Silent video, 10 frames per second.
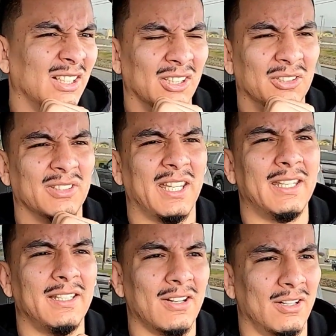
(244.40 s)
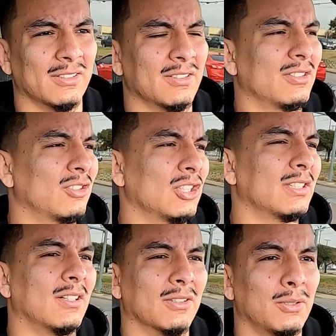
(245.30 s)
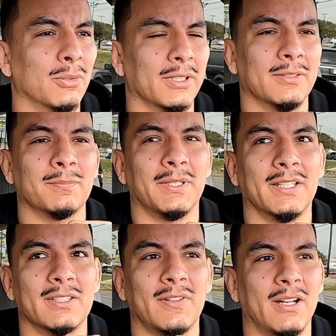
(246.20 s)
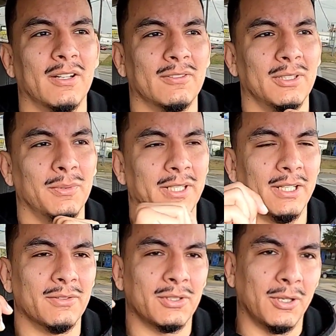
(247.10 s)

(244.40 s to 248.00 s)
alone $80 just on coolant because of how everything went down.